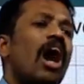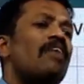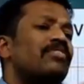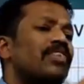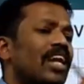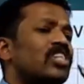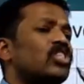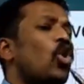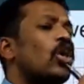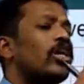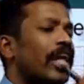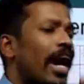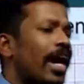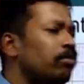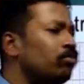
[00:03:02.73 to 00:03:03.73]
after a short
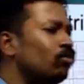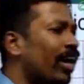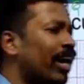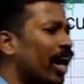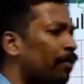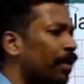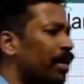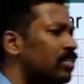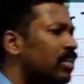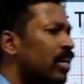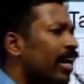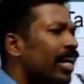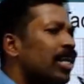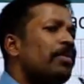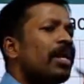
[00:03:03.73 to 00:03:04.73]
time what happens
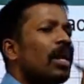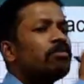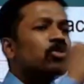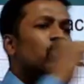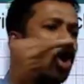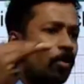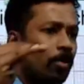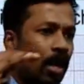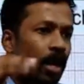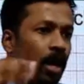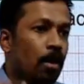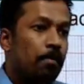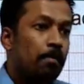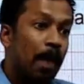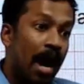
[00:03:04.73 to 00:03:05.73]
it becomes normal
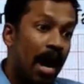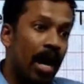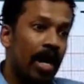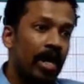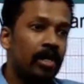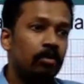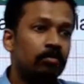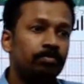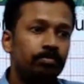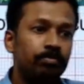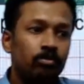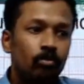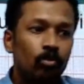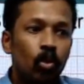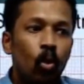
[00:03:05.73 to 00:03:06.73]
but
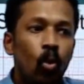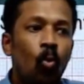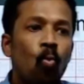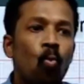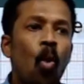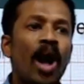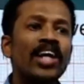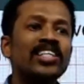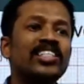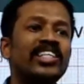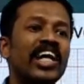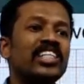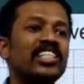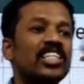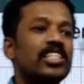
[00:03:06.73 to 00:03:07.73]
one
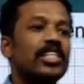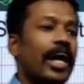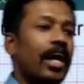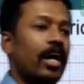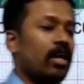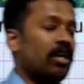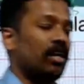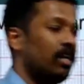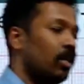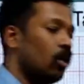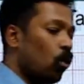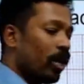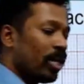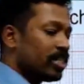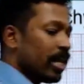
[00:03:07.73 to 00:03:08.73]
change is there
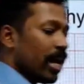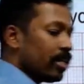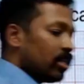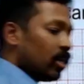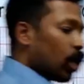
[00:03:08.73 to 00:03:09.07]
what is that